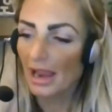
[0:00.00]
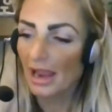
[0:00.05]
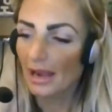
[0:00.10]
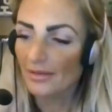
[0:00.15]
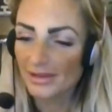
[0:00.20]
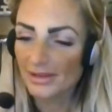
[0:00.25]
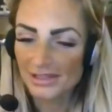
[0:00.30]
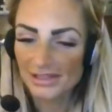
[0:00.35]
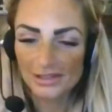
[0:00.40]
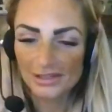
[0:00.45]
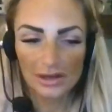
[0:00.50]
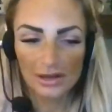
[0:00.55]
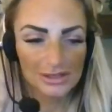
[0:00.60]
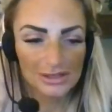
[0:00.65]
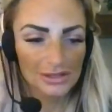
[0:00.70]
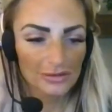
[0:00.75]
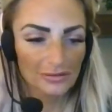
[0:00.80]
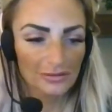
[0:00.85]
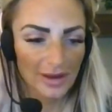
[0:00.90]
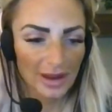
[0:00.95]
And this is
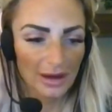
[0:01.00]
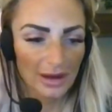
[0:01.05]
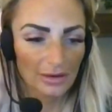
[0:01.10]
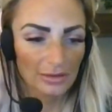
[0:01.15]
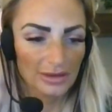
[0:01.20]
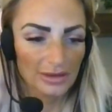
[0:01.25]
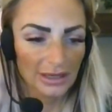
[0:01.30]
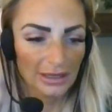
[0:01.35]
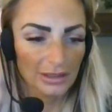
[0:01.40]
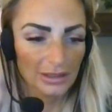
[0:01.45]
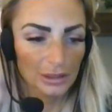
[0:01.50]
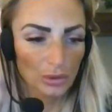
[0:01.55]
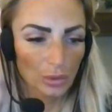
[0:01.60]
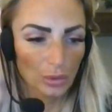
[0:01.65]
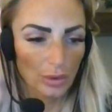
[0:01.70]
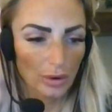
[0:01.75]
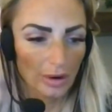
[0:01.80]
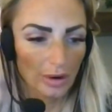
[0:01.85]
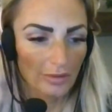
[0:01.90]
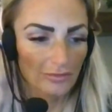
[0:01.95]
also found in
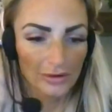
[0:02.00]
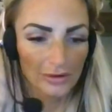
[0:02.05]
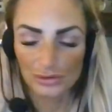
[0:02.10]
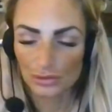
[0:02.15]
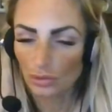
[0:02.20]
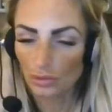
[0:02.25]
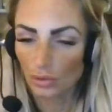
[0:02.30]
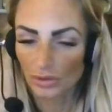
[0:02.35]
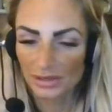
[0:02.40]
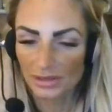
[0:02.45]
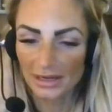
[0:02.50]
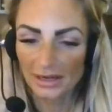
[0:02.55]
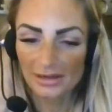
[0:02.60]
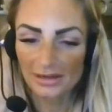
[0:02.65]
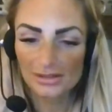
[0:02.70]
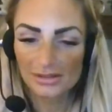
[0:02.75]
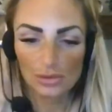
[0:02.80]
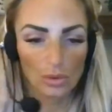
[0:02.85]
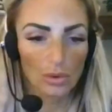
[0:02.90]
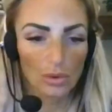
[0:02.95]
your frontal
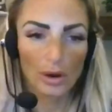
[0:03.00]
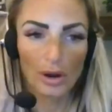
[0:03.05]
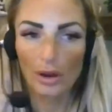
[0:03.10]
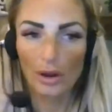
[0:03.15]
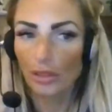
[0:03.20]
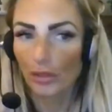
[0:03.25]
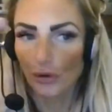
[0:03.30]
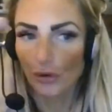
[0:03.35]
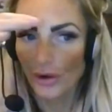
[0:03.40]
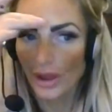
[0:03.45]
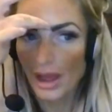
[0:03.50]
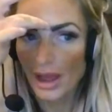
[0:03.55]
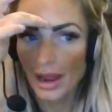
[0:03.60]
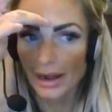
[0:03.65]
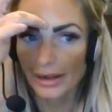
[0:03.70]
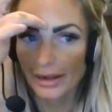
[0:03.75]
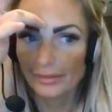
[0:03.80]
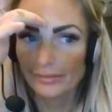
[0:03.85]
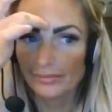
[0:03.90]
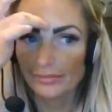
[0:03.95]
cortex or third
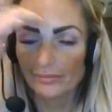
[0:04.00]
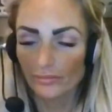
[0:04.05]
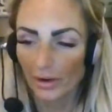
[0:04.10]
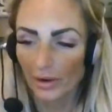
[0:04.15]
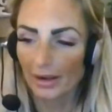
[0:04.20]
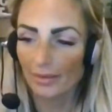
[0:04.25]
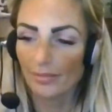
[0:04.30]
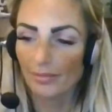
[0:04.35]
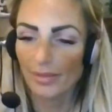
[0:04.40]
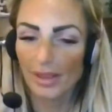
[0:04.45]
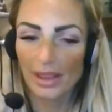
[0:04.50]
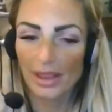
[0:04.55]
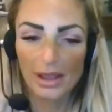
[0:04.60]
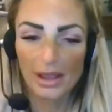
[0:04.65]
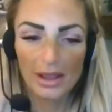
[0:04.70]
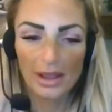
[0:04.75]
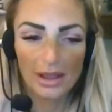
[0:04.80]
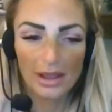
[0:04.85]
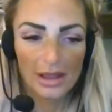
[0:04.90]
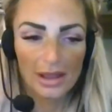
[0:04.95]
eye, right?
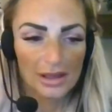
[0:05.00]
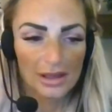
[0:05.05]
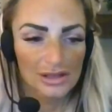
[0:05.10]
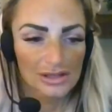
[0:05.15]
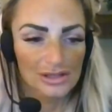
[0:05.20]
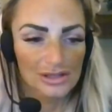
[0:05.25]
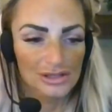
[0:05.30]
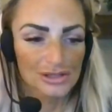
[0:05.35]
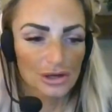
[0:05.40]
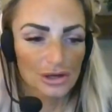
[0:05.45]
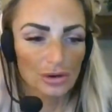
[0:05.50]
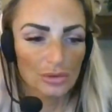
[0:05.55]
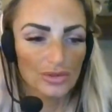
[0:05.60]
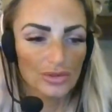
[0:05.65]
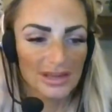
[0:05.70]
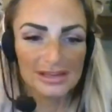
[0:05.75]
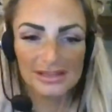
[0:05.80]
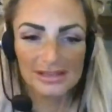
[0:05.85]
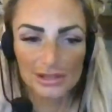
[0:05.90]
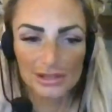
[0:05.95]
So
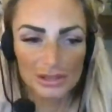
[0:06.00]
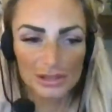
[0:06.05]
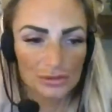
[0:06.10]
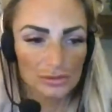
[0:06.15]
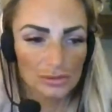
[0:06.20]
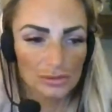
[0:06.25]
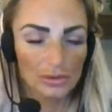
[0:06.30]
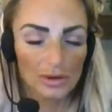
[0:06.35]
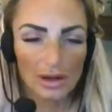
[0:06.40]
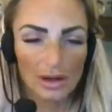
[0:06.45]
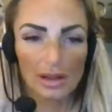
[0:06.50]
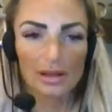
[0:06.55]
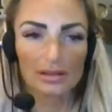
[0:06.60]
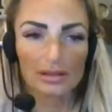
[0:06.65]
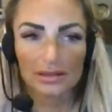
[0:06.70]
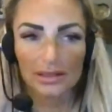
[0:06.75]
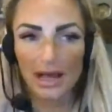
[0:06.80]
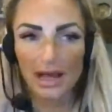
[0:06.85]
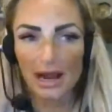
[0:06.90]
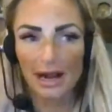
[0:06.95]
these
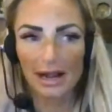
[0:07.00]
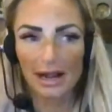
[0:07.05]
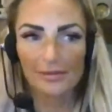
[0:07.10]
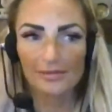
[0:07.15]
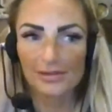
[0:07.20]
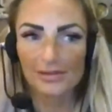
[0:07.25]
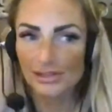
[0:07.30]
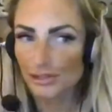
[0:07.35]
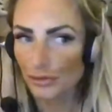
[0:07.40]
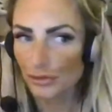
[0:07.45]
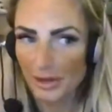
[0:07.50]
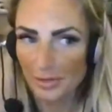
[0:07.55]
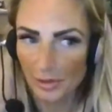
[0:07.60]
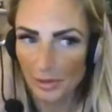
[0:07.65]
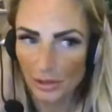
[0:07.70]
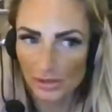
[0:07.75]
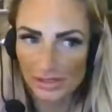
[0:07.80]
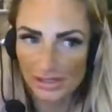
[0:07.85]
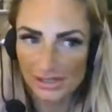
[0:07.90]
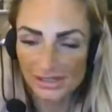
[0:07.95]
two live
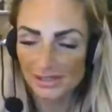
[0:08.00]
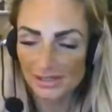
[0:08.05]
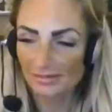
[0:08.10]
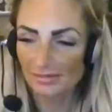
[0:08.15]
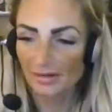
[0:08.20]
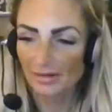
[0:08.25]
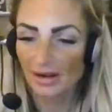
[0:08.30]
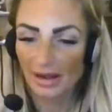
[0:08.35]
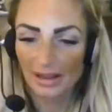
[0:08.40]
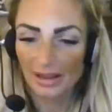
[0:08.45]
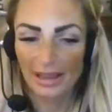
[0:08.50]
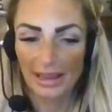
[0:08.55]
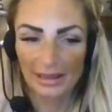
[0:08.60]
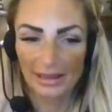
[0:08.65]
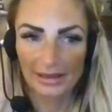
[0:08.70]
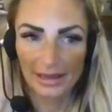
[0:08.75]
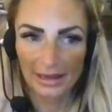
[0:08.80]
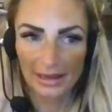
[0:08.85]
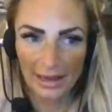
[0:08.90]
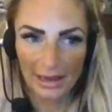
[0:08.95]
streamers
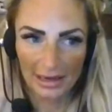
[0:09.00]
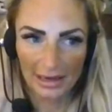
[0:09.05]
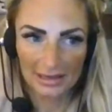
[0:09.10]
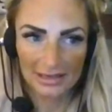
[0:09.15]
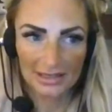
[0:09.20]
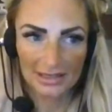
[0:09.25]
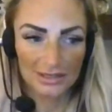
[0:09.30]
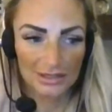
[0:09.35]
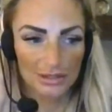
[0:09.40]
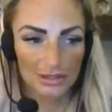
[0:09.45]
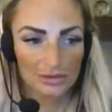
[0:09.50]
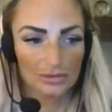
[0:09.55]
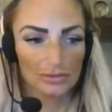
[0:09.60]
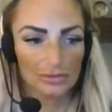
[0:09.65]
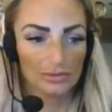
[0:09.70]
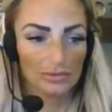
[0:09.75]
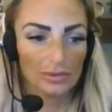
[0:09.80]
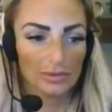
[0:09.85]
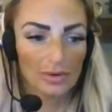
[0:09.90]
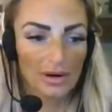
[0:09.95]
can connect
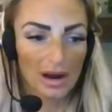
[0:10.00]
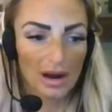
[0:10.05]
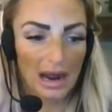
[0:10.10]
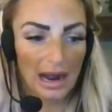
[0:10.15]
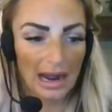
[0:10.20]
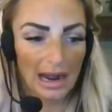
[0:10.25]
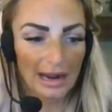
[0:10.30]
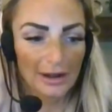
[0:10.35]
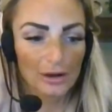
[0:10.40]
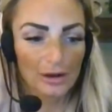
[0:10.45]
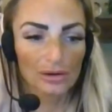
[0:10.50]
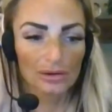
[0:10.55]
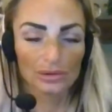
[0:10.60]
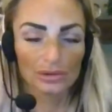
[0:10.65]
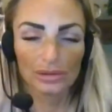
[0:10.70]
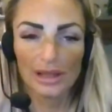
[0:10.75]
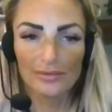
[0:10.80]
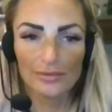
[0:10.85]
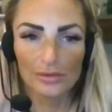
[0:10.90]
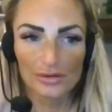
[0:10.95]
to
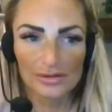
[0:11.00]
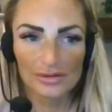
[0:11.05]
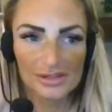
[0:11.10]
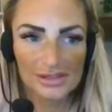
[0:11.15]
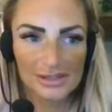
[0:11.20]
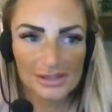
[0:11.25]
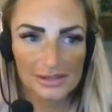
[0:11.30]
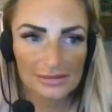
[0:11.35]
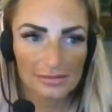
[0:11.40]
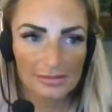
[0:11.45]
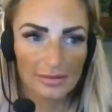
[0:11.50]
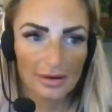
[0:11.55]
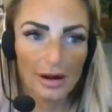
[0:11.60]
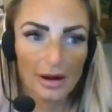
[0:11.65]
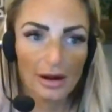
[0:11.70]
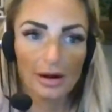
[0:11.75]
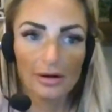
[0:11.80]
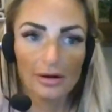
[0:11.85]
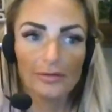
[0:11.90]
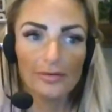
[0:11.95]
higher levels
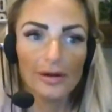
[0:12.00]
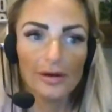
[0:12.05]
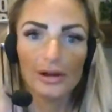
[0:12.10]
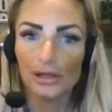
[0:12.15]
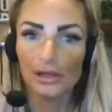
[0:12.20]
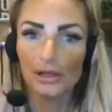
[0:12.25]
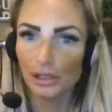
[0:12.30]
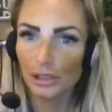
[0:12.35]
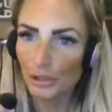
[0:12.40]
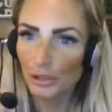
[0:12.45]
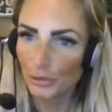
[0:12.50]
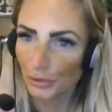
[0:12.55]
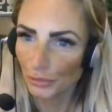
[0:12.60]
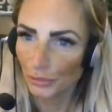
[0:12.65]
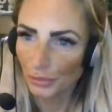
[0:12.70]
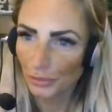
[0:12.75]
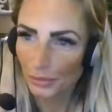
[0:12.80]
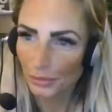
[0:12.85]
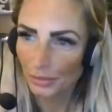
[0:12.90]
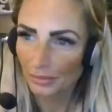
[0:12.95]
of
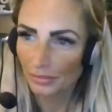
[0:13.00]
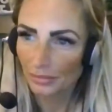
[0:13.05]
you,